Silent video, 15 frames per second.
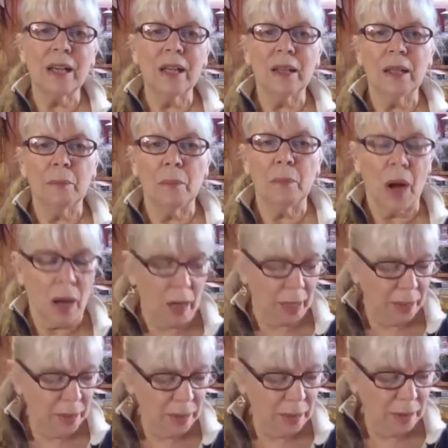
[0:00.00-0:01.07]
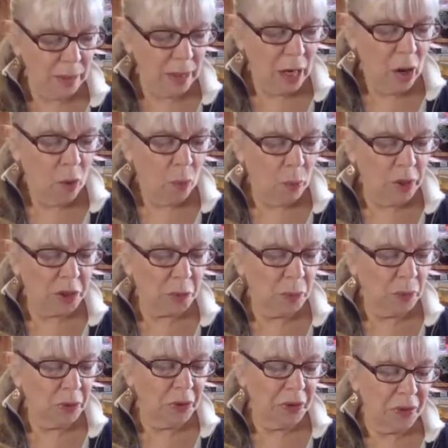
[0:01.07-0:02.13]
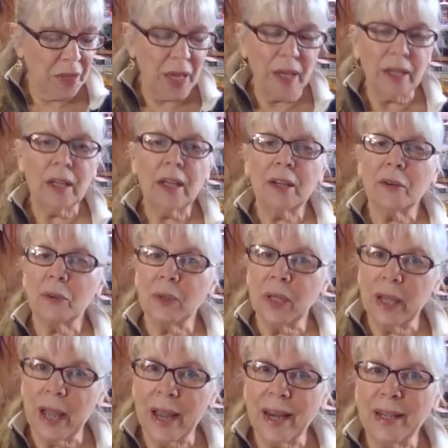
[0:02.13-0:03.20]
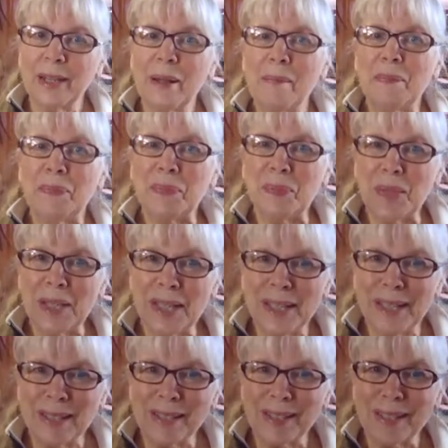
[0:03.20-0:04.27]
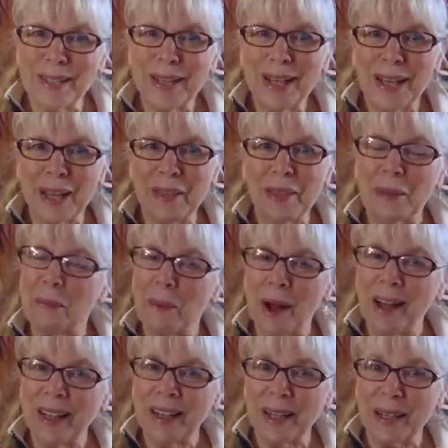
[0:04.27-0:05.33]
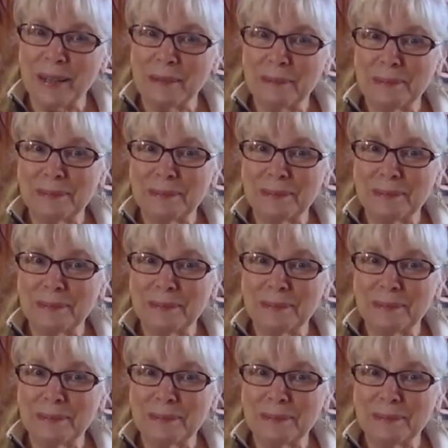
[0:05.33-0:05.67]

in the mind, which will then create peace in the body.